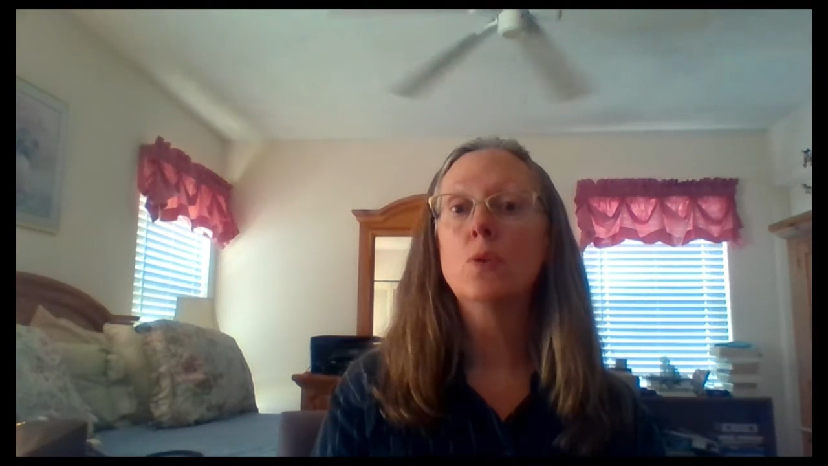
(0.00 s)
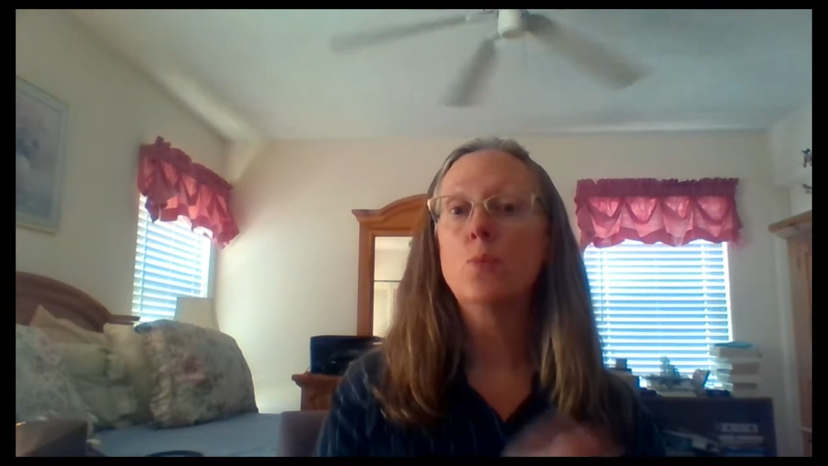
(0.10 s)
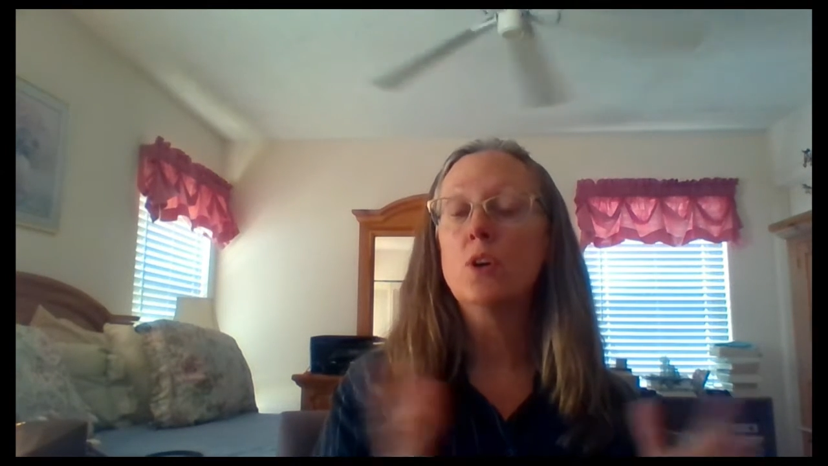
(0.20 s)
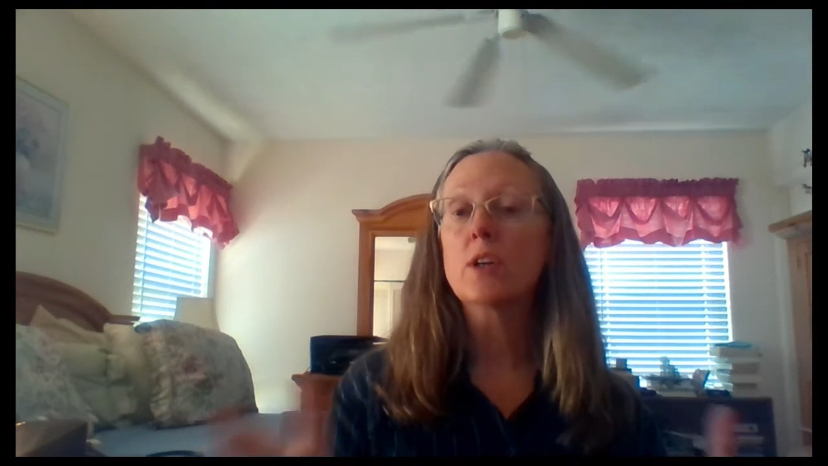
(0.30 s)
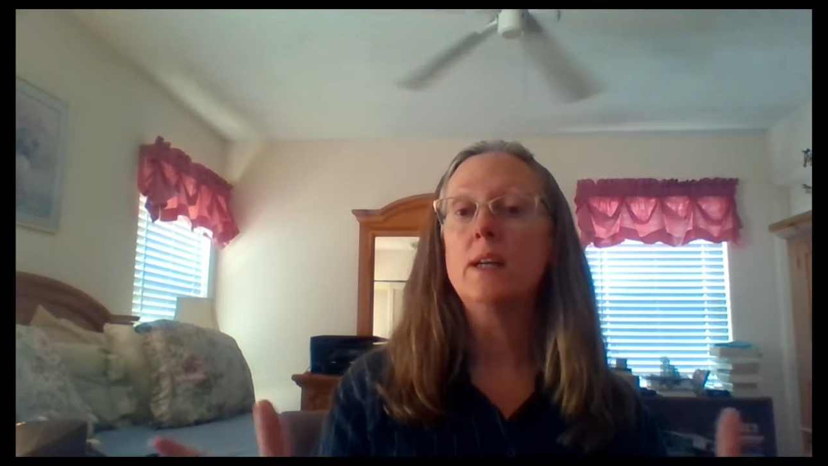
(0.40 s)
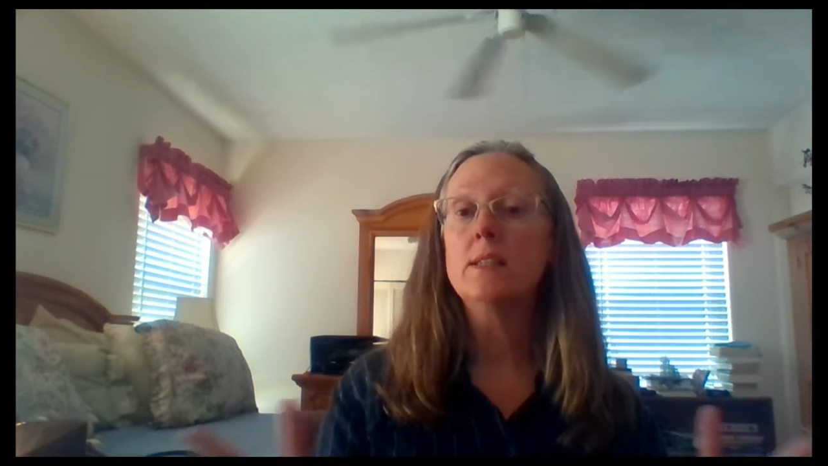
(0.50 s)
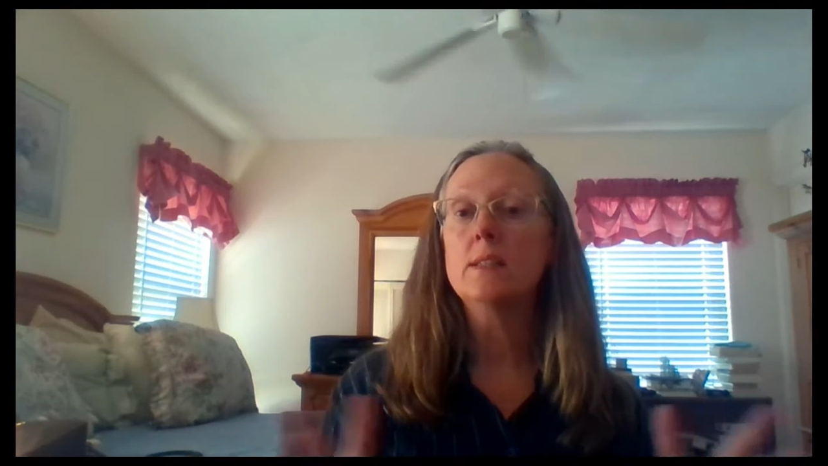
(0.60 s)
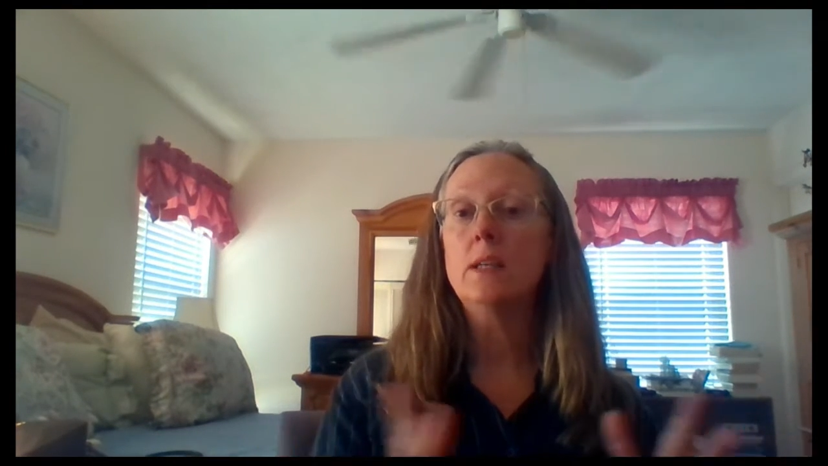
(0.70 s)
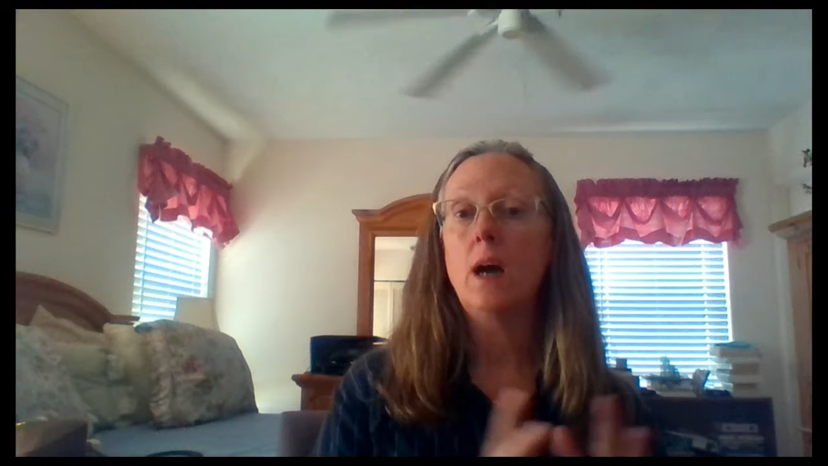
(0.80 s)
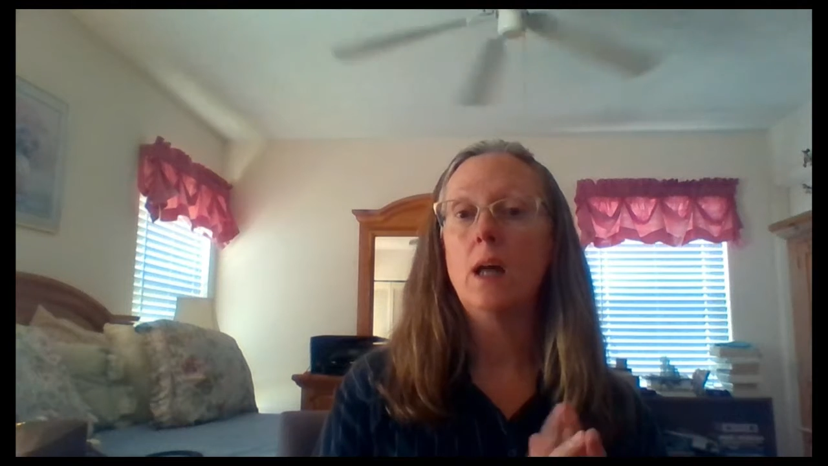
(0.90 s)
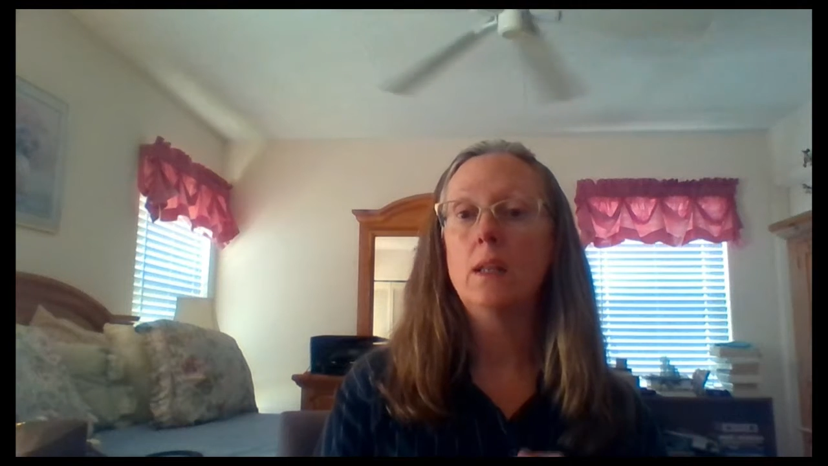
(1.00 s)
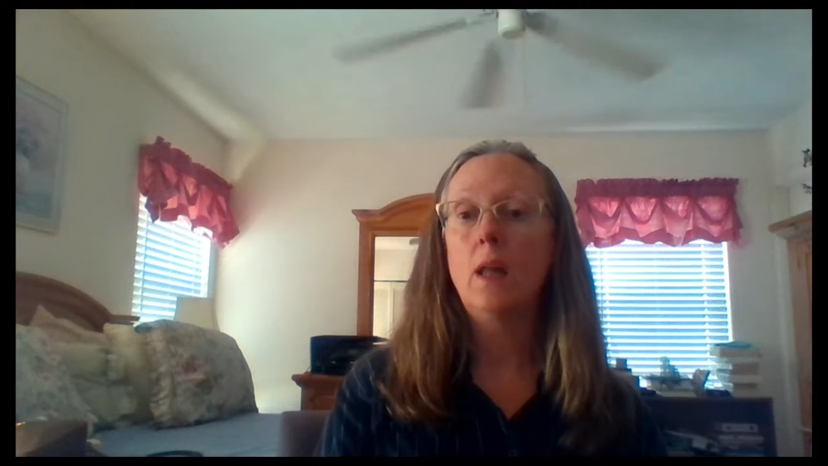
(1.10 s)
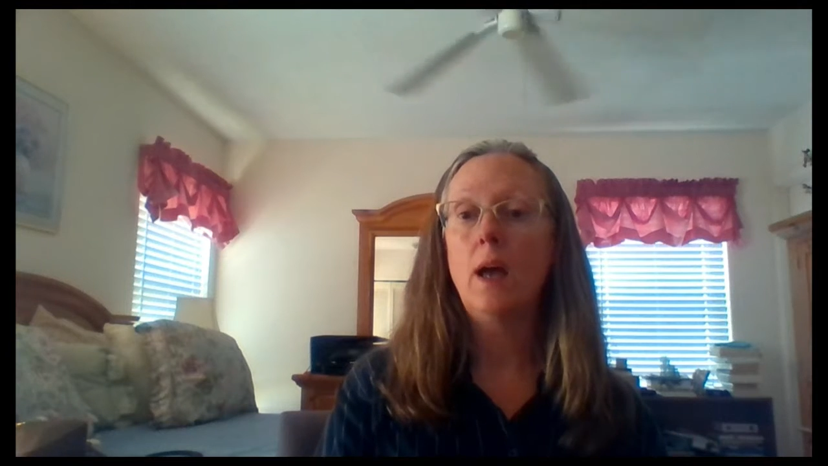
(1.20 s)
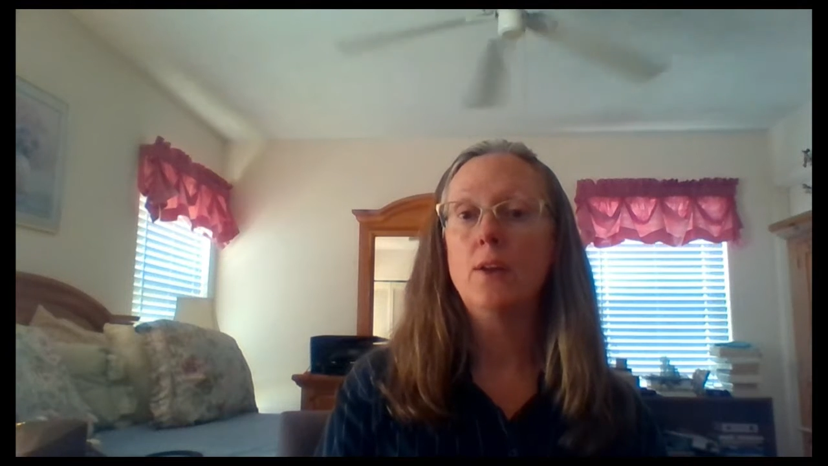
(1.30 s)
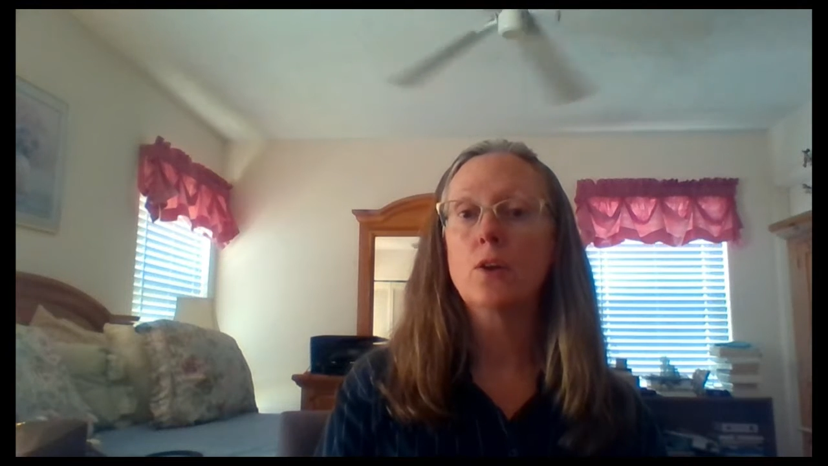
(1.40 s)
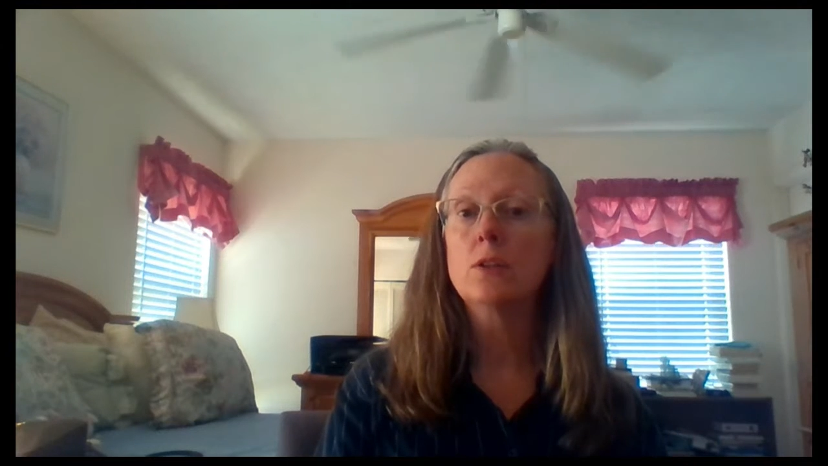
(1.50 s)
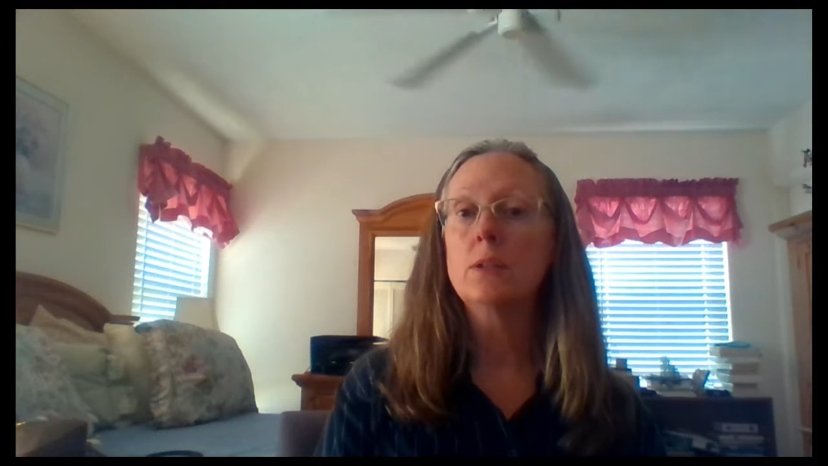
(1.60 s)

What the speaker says: The work I see online,